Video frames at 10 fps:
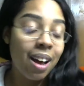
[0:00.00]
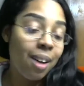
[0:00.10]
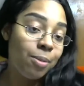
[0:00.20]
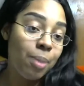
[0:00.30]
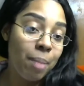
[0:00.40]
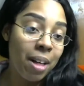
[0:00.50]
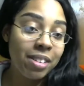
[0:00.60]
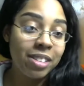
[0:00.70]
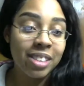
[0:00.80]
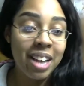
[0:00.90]
from
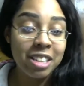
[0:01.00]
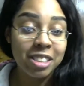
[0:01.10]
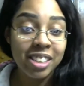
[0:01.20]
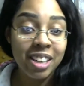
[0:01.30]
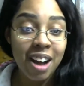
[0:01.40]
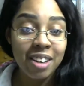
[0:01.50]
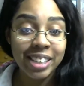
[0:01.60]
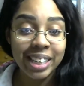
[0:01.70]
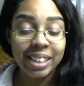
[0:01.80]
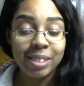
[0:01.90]
others and actually
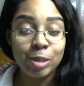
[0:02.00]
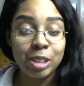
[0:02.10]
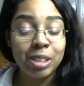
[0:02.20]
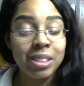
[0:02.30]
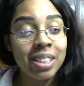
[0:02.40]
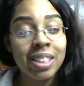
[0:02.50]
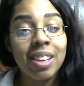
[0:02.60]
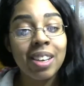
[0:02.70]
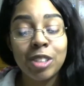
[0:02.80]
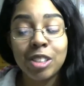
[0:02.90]
congregate, which is
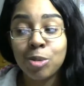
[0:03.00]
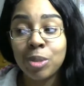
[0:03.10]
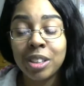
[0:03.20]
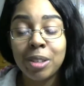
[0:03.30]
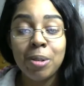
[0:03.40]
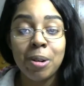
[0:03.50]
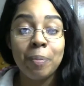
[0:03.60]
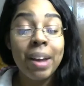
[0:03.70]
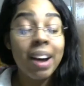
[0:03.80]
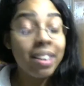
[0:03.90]
really cool.
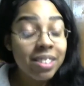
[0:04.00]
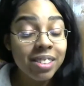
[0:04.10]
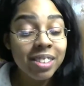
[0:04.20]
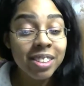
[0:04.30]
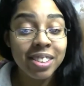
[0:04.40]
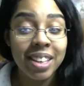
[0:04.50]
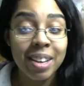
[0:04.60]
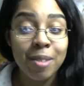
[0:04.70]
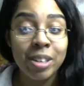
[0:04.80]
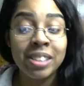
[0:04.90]
Another good
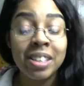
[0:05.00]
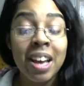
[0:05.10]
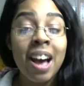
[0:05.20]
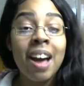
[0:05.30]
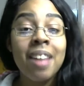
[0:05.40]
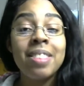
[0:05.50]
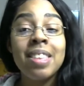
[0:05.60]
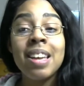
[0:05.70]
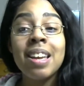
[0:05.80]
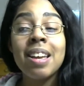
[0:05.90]
thing was
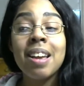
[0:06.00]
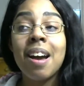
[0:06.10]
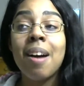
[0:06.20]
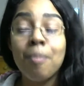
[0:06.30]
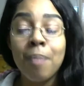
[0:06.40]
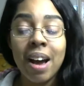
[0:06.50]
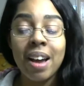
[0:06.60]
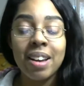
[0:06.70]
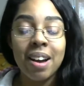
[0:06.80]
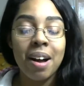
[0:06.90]

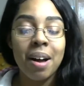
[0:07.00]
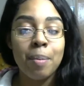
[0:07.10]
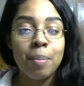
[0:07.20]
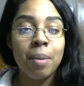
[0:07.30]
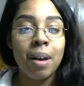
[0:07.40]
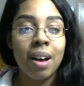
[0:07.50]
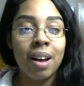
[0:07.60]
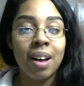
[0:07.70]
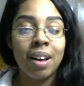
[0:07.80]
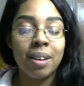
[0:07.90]
my
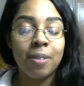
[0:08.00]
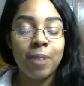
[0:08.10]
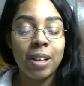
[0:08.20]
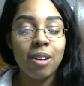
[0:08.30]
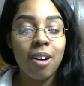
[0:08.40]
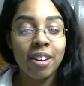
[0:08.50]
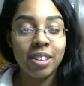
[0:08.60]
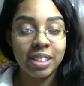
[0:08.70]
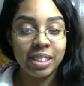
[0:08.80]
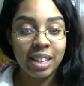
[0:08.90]
fellow
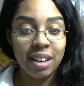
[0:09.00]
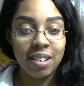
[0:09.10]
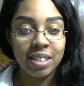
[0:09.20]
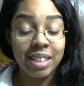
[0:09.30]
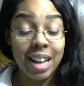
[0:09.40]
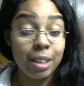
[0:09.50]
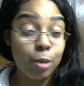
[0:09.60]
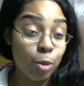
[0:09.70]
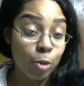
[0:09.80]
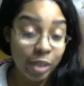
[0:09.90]
artists at Artist Alley
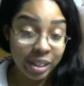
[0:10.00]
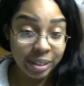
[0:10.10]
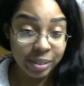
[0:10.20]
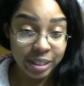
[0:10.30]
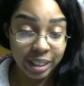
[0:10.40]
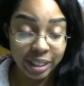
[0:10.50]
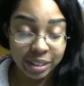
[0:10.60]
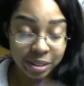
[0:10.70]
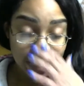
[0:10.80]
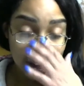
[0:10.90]
were really, really nice.